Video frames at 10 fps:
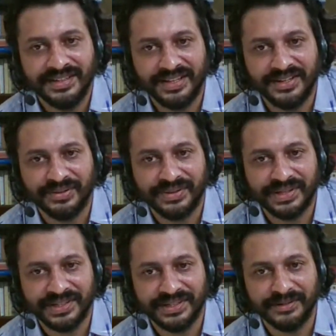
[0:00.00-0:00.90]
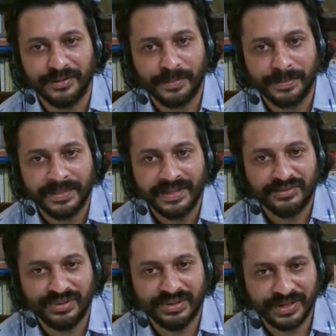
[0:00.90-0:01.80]
You know, the
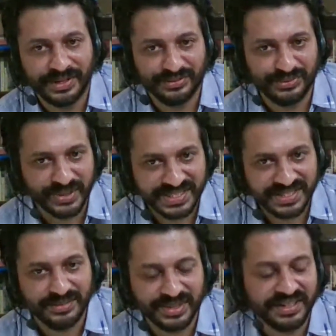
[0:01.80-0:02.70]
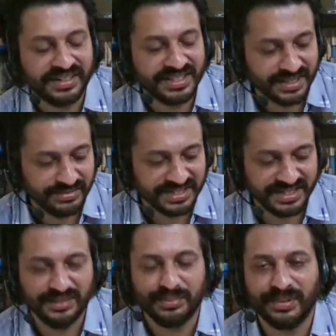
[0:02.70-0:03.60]
forest cover, the
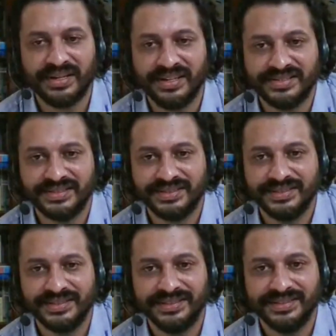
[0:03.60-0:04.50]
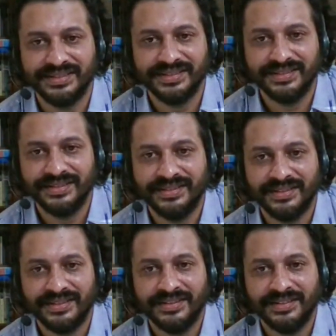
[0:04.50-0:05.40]
conservation politics,
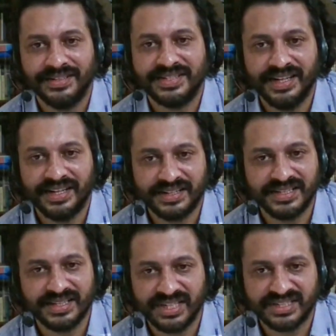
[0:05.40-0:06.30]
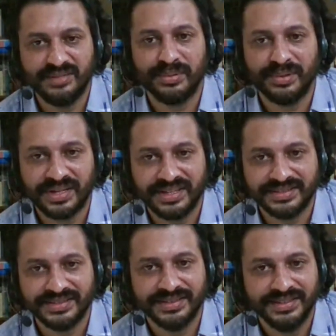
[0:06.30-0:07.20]
the state conservation politics,